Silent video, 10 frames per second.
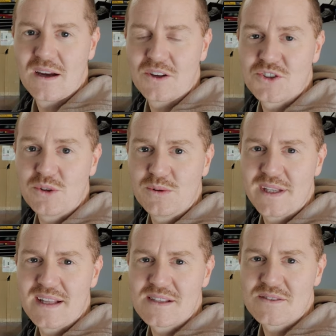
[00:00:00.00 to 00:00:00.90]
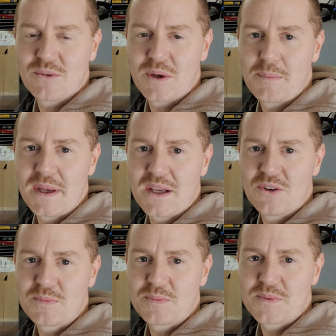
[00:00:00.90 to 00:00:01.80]
I'll show you what it is when I pick it
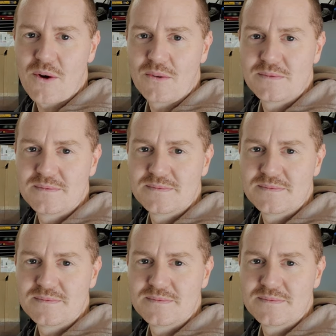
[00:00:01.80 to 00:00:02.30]
up tomorrow.